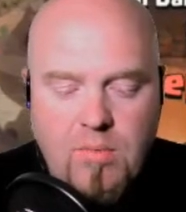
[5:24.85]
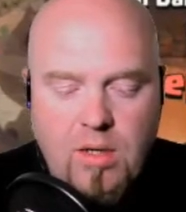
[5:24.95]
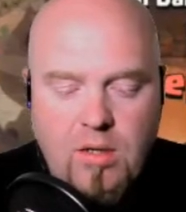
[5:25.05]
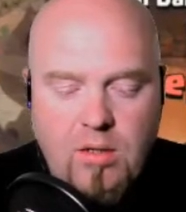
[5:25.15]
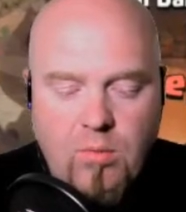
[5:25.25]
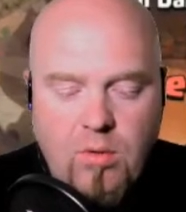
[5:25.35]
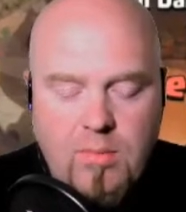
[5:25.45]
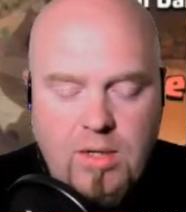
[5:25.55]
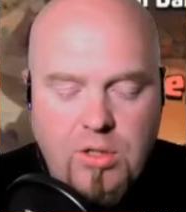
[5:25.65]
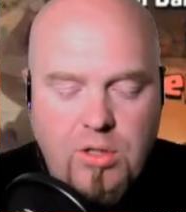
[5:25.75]
You want to
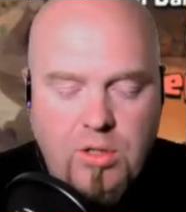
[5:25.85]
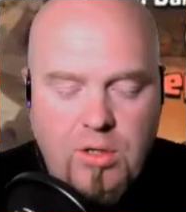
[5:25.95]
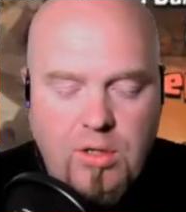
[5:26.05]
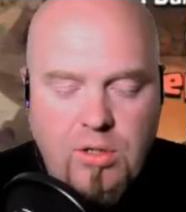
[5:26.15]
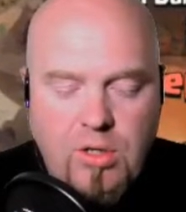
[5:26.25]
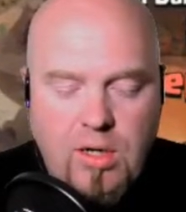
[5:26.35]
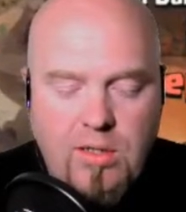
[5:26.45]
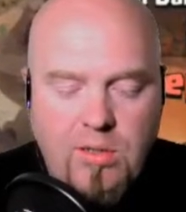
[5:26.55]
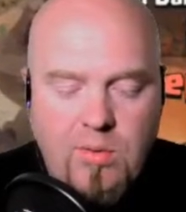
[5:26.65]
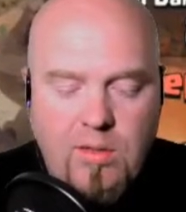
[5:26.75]
make sure and try
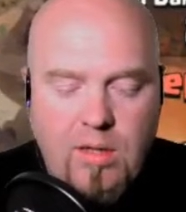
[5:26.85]
to